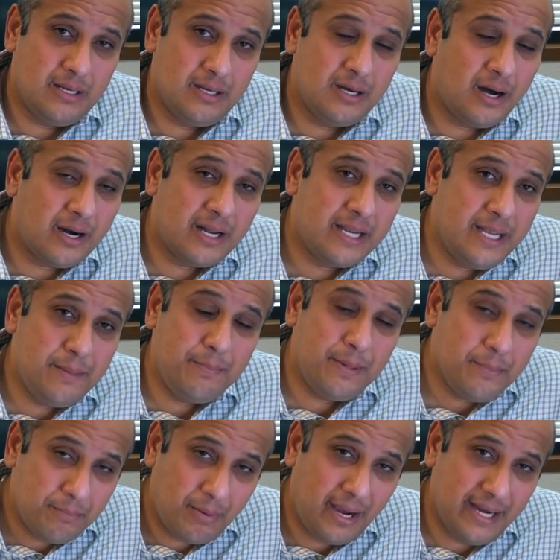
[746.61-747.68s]
gotta keep
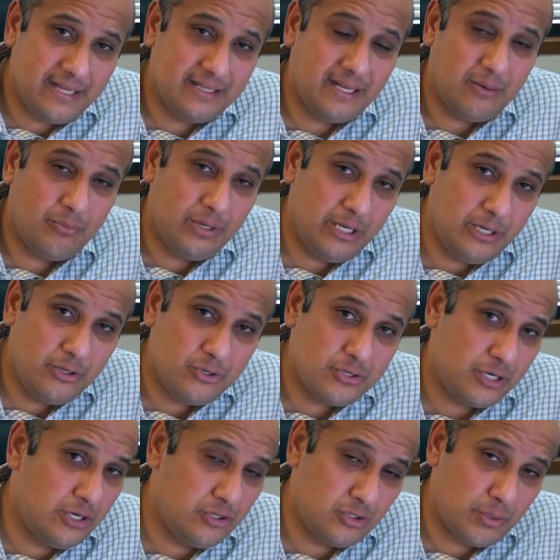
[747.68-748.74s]
in mind that when you use
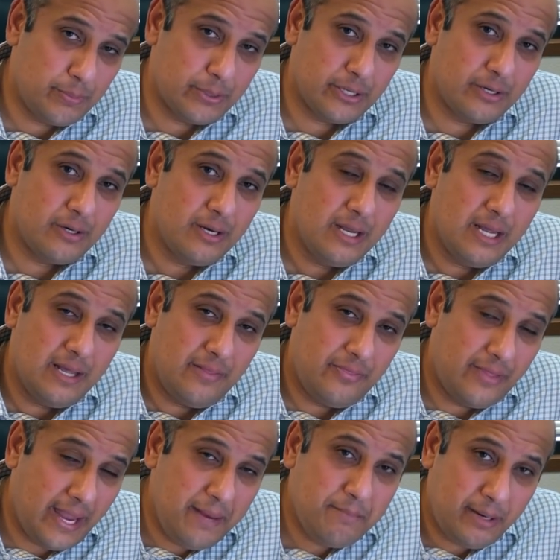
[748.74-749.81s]
an interpreter,
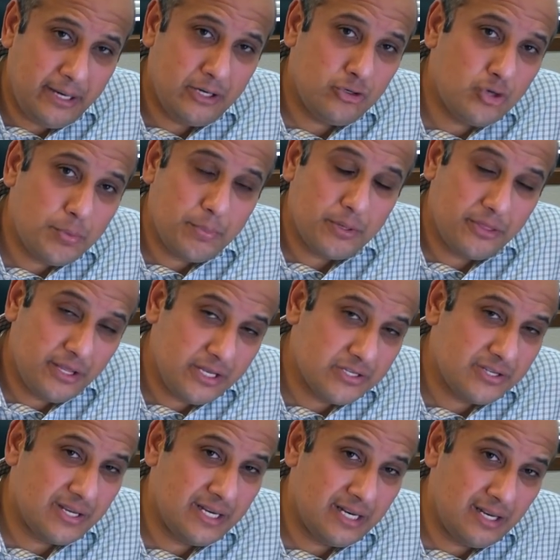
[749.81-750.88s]
they might interpret
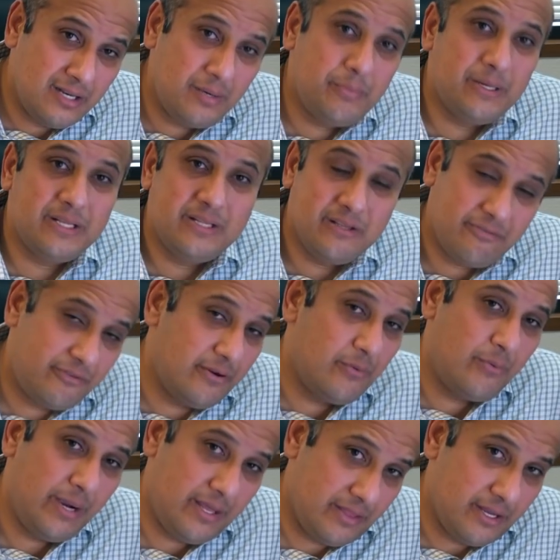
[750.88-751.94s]
things in a little bit
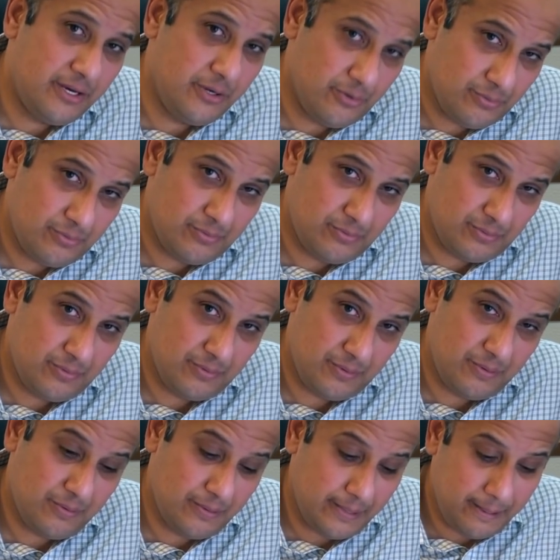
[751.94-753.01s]
different way than you.
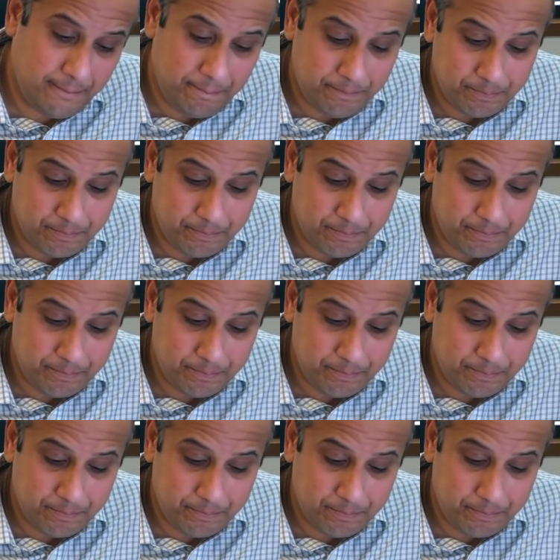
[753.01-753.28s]
Okay.